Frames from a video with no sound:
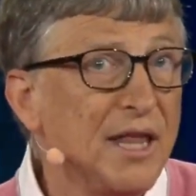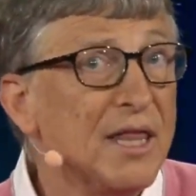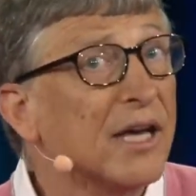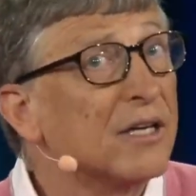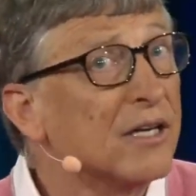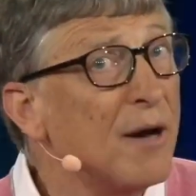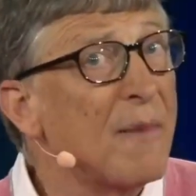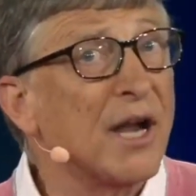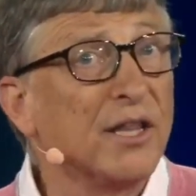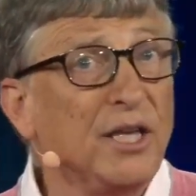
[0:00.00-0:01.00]
that can come
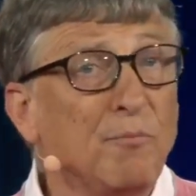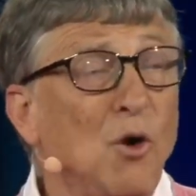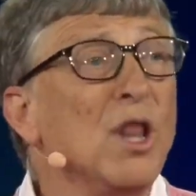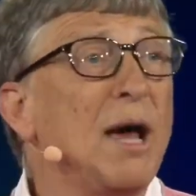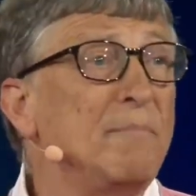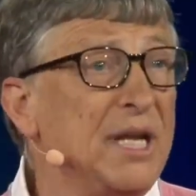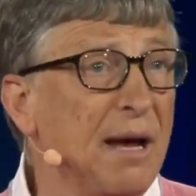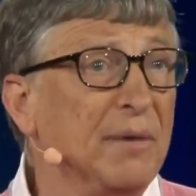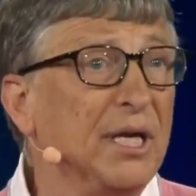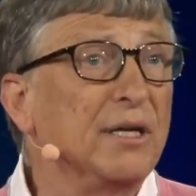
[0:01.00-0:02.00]
out of the Ebola
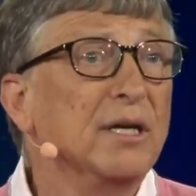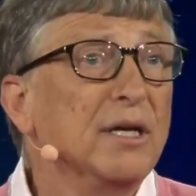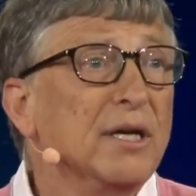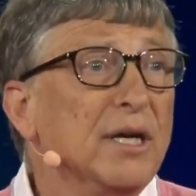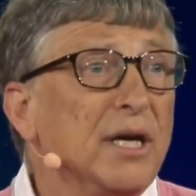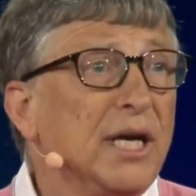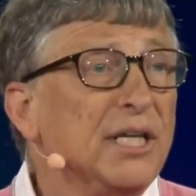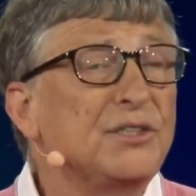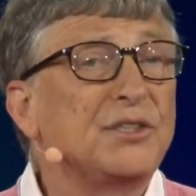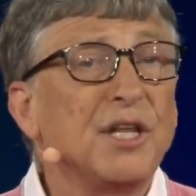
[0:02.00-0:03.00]
epidemic,
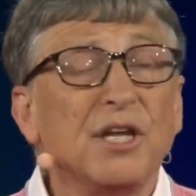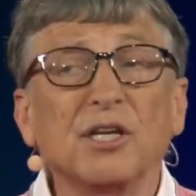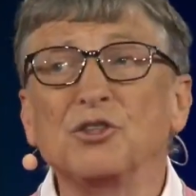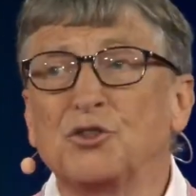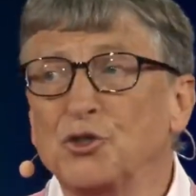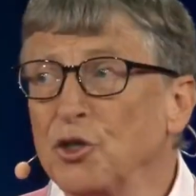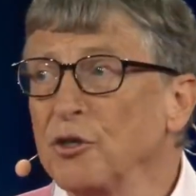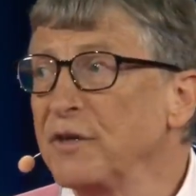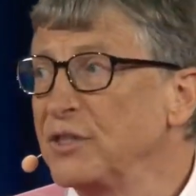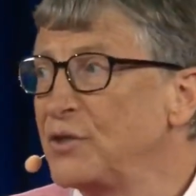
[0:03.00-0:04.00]
it's that it can
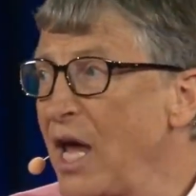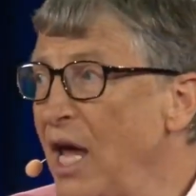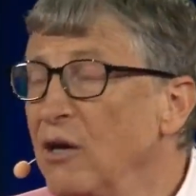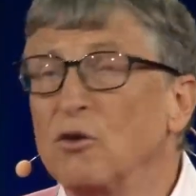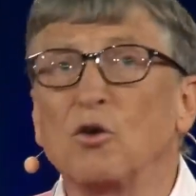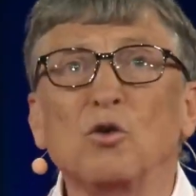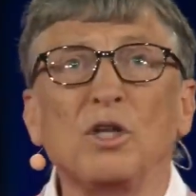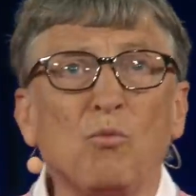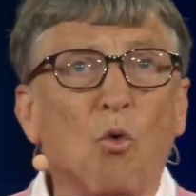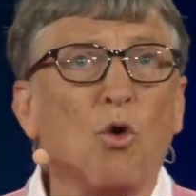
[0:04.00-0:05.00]
serve as an
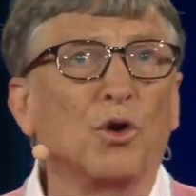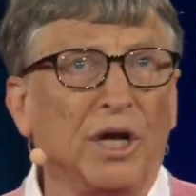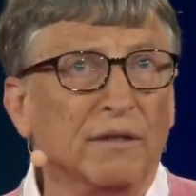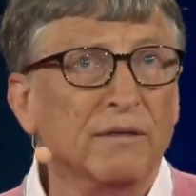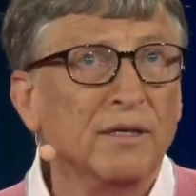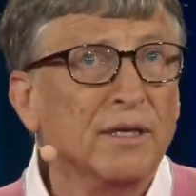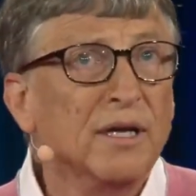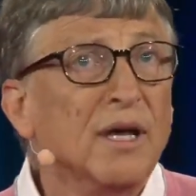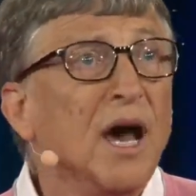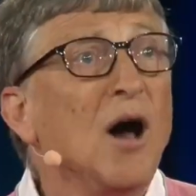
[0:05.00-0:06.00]
early warning,
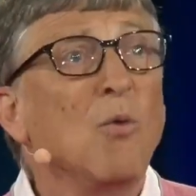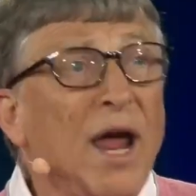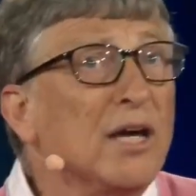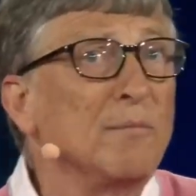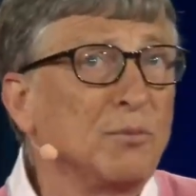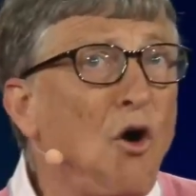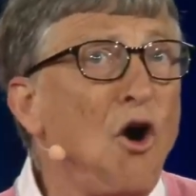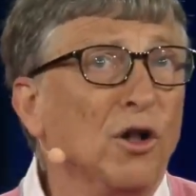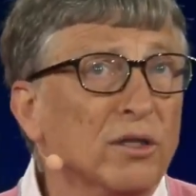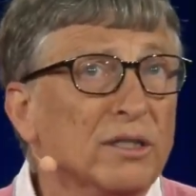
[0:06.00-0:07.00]
a wake-up
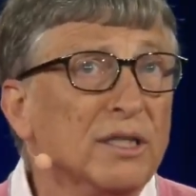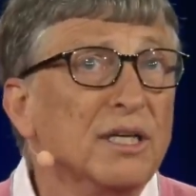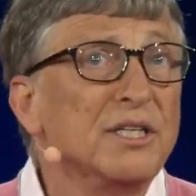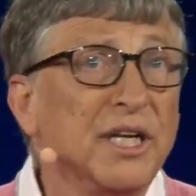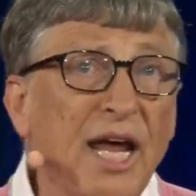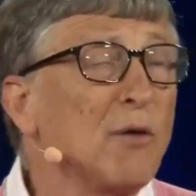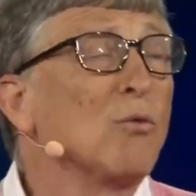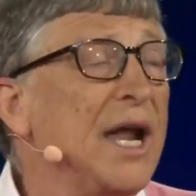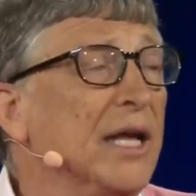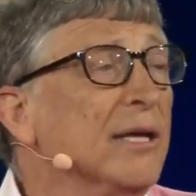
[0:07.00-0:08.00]
call to get
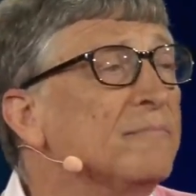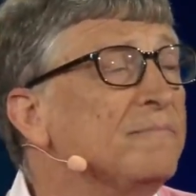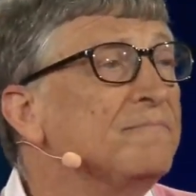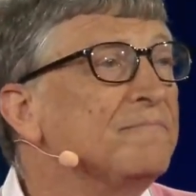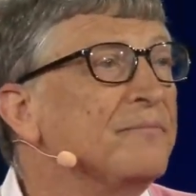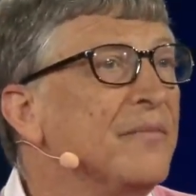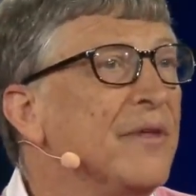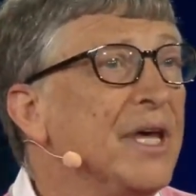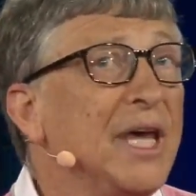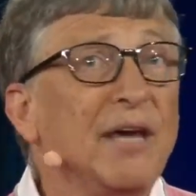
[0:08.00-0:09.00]
ready.
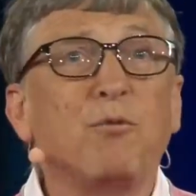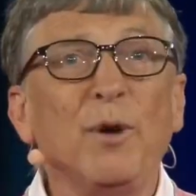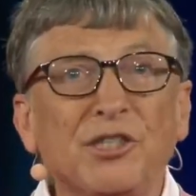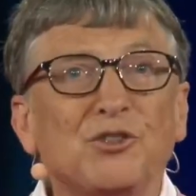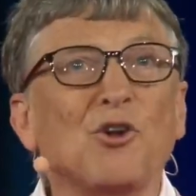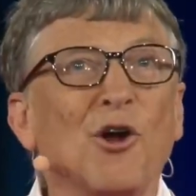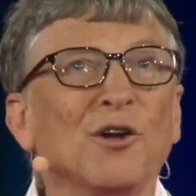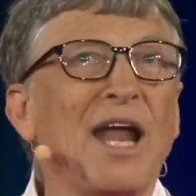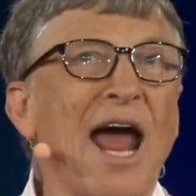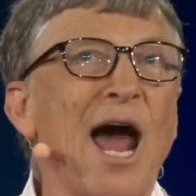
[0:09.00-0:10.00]
If we start
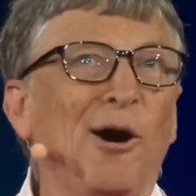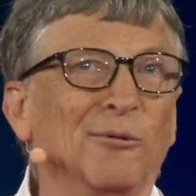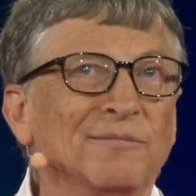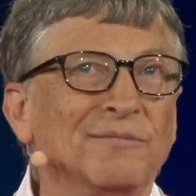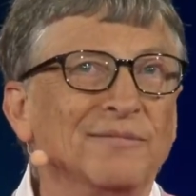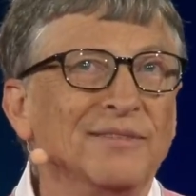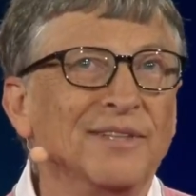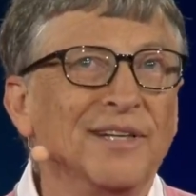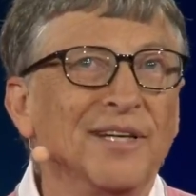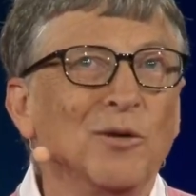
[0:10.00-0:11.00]
now,
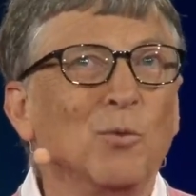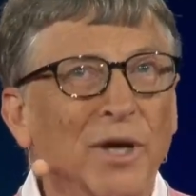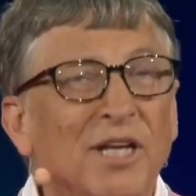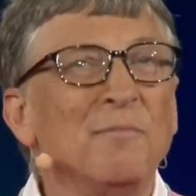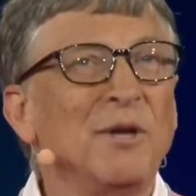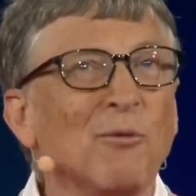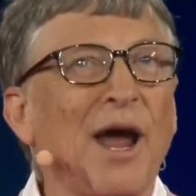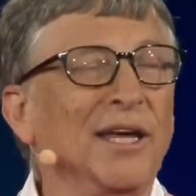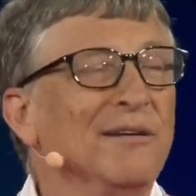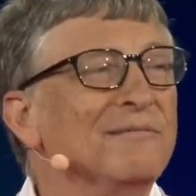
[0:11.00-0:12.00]
we can be
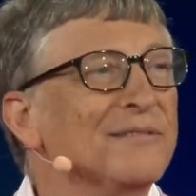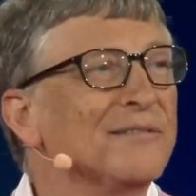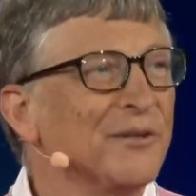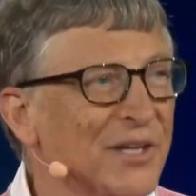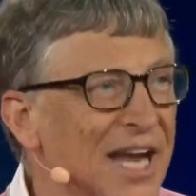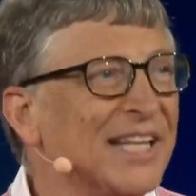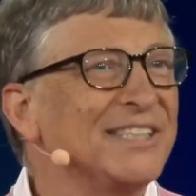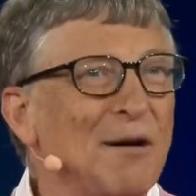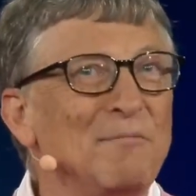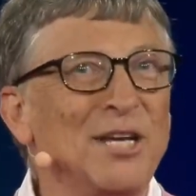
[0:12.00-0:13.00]
ready for the next
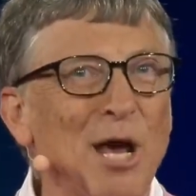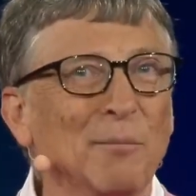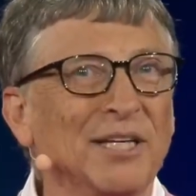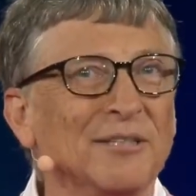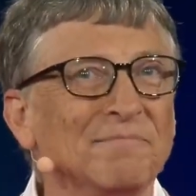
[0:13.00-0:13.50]
epidemic.